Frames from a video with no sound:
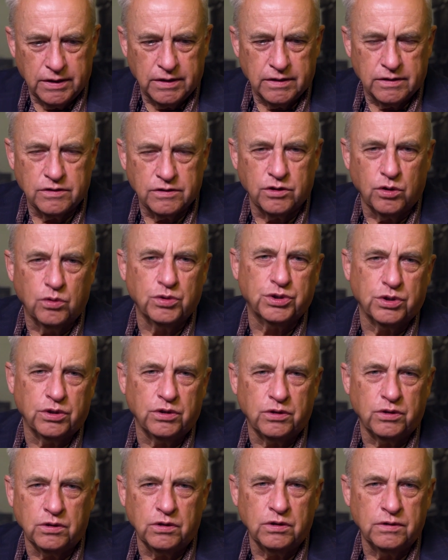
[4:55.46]

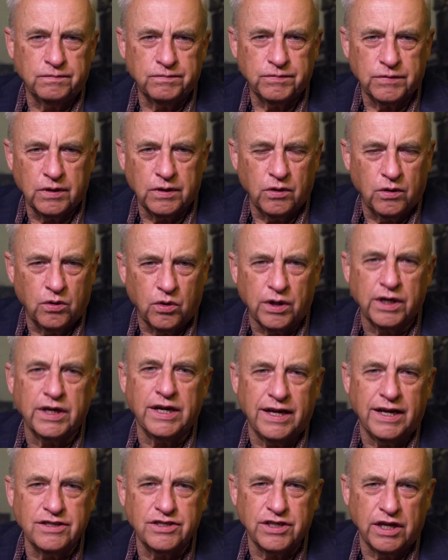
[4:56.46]
social
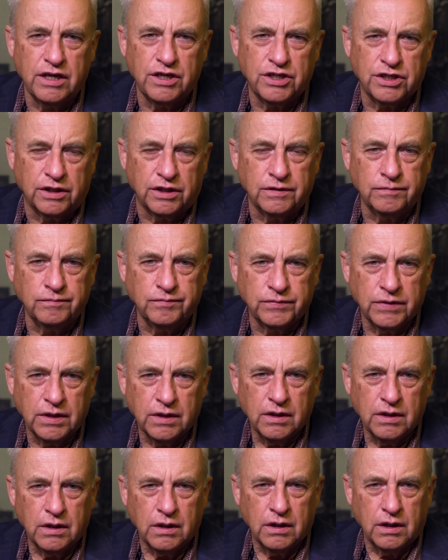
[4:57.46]
organization,
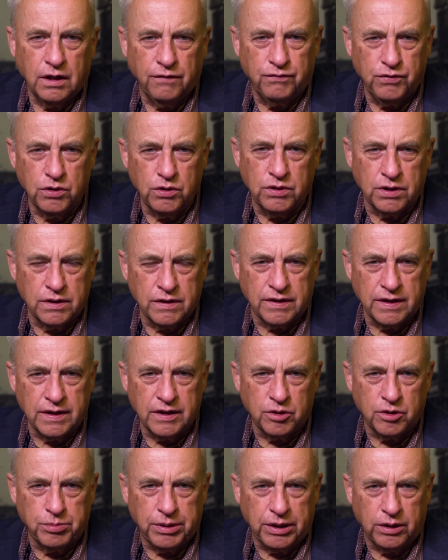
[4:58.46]
if you can
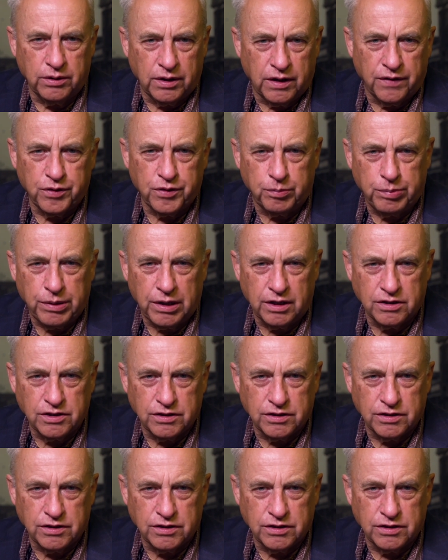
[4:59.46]
think about other parts